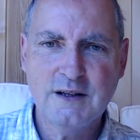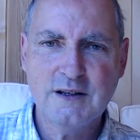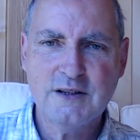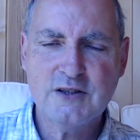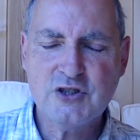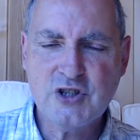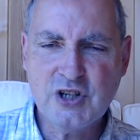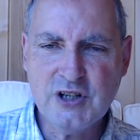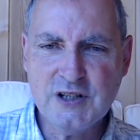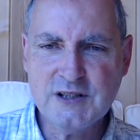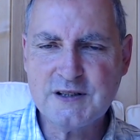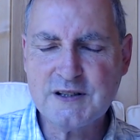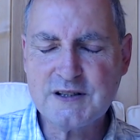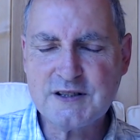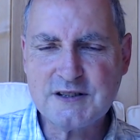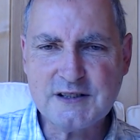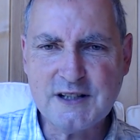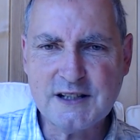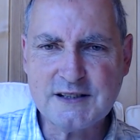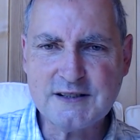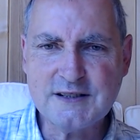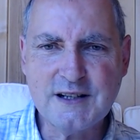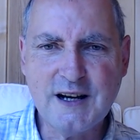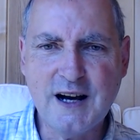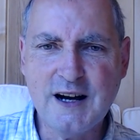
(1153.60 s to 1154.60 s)
Jesus
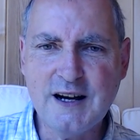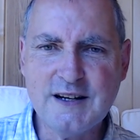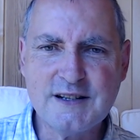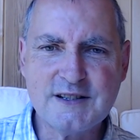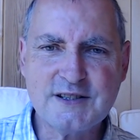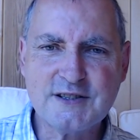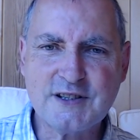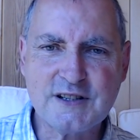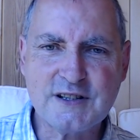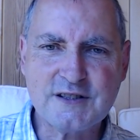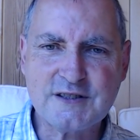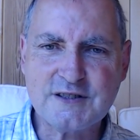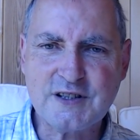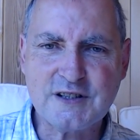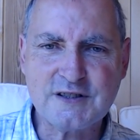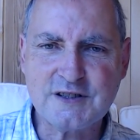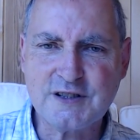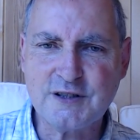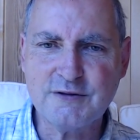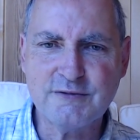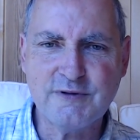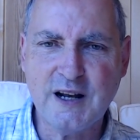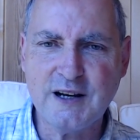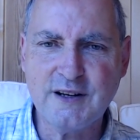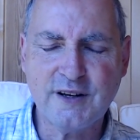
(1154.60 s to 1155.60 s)
doesn't ask us to
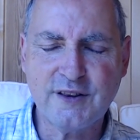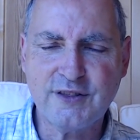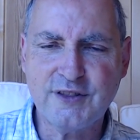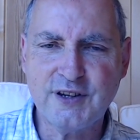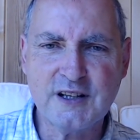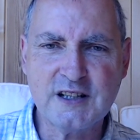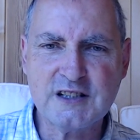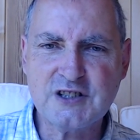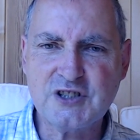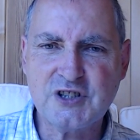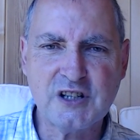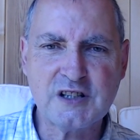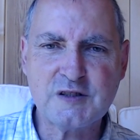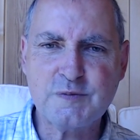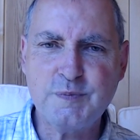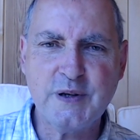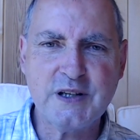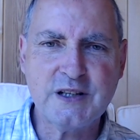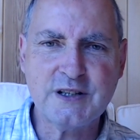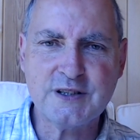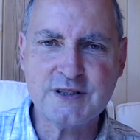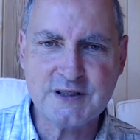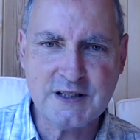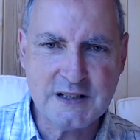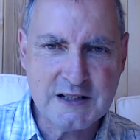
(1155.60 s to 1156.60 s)
surrender things just
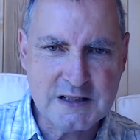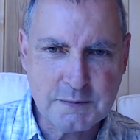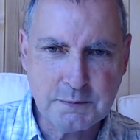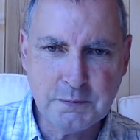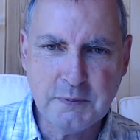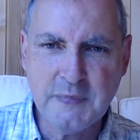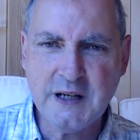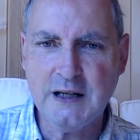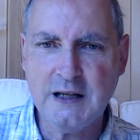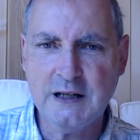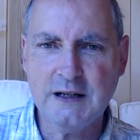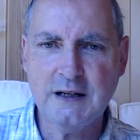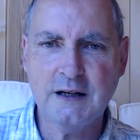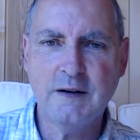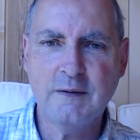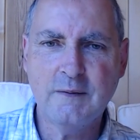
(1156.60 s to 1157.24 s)
because he's mean.